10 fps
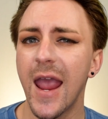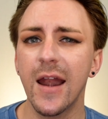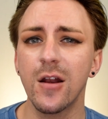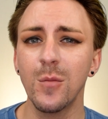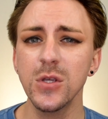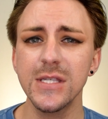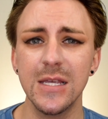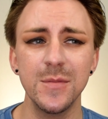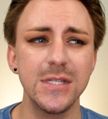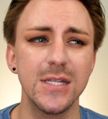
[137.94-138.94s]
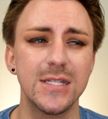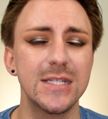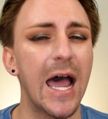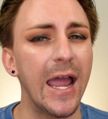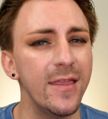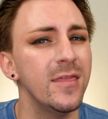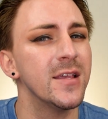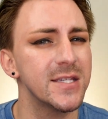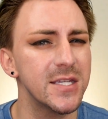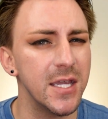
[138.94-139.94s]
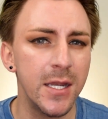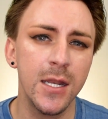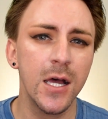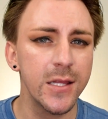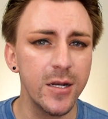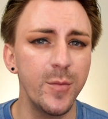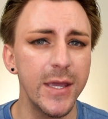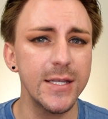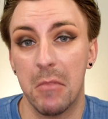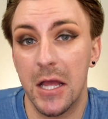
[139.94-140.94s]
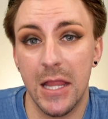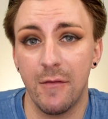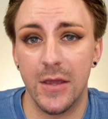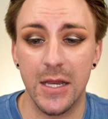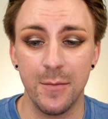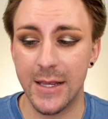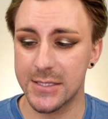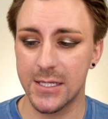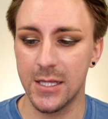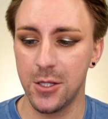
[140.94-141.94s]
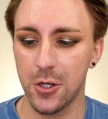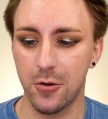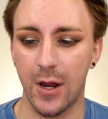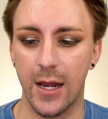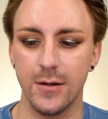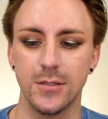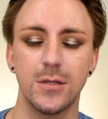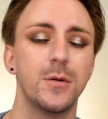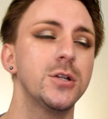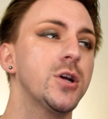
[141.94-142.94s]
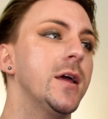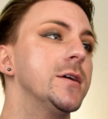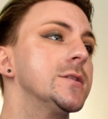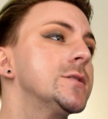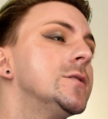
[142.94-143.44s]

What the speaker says: and it almost seems to tighten the skin a little bit. I love it, it makes skin look great. So I'm gonna try this.